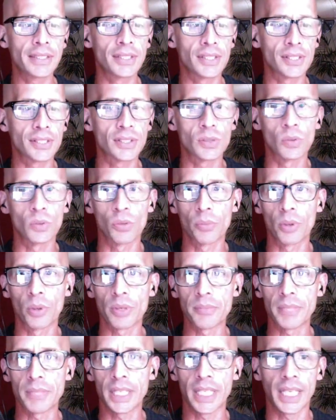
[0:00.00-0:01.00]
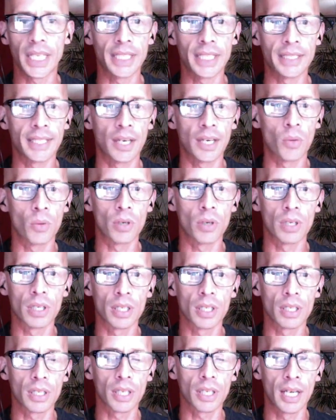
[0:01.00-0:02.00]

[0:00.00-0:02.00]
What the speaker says: the school board meeting, there were